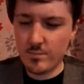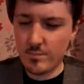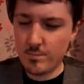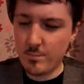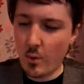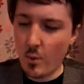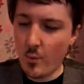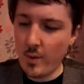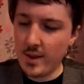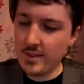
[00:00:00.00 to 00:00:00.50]

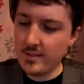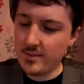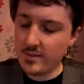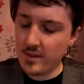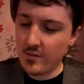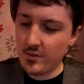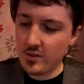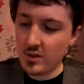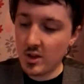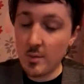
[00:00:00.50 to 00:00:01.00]
points
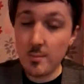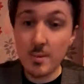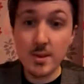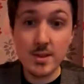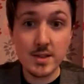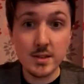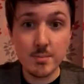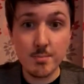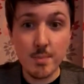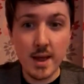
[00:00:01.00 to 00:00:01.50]
every time you
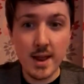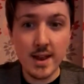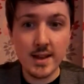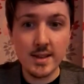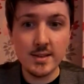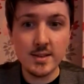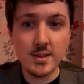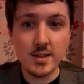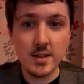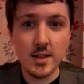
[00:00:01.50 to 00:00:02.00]

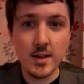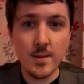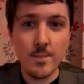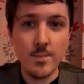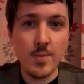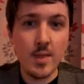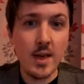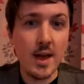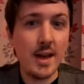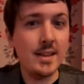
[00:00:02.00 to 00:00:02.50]
spend,
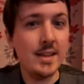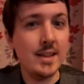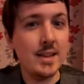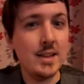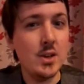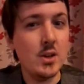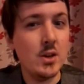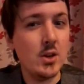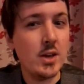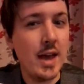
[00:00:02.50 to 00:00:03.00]
and then
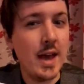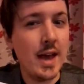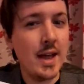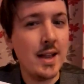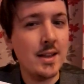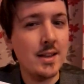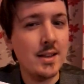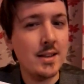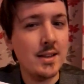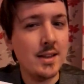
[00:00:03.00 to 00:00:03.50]
you
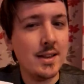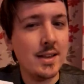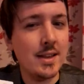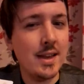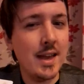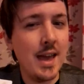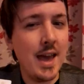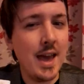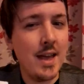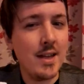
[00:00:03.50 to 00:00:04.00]
can
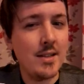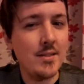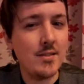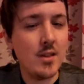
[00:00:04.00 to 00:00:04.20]
get